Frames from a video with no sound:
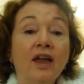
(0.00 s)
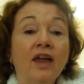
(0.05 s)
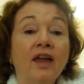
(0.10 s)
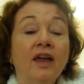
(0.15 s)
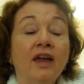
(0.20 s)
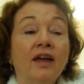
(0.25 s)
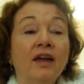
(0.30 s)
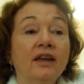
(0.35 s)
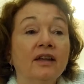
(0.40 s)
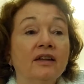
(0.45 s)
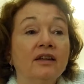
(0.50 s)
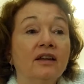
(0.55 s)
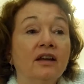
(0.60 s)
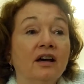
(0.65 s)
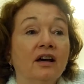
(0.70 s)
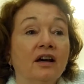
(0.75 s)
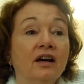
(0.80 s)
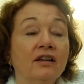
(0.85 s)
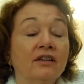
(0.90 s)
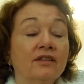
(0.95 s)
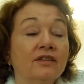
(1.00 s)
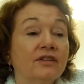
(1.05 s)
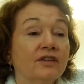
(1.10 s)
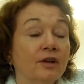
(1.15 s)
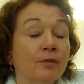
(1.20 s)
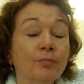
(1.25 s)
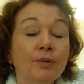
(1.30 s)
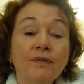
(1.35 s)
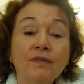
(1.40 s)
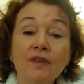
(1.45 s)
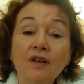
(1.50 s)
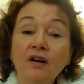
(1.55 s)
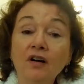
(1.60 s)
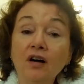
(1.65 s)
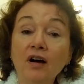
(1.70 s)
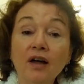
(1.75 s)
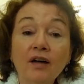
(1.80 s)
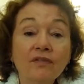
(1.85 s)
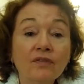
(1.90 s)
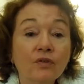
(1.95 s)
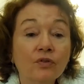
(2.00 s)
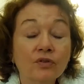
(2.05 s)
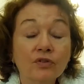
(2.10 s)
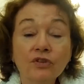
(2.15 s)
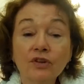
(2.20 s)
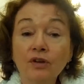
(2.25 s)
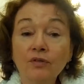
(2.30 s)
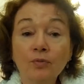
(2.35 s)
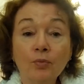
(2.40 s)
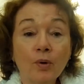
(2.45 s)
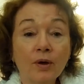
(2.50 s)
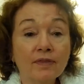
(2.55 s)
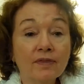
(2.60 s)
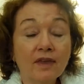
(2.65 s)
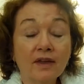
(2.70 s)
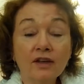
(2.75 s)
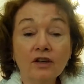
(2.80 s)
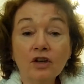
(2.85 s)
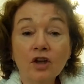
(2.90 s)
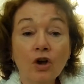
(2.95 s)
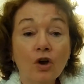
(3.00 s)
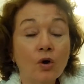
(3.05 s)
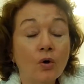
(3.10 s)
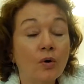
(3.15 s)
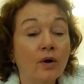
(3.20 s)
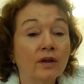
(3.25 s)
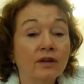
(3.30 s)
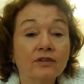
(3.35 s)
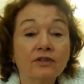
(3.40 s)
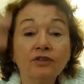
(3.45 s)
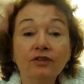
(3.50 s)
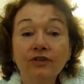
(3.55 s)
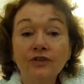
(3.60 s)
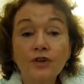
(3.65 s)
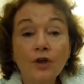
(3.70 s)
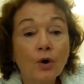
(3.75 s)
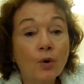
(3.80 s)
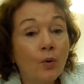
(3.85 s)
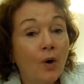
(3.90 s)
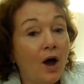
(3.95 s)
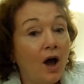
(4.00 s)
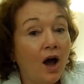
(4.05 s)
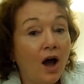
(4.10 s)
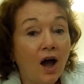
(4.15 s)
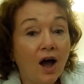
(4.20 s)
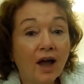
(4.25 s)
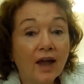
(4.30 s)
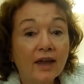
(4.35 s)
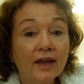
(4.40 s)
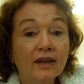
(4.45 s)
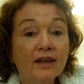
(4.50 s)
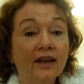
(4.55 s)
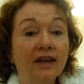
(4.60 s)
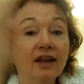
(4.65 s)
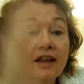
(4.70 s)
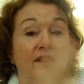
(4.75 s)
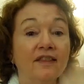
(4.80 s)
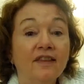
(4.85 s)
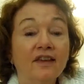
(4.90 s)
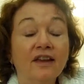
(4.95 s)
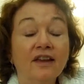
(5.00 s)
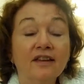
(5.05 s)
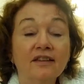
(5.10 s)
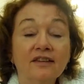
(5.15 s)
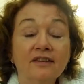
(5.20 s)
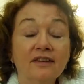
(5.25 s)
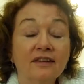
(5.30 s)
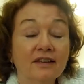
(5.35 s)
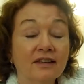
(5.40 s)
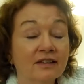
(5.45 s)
and some of the levels of what they know is so high that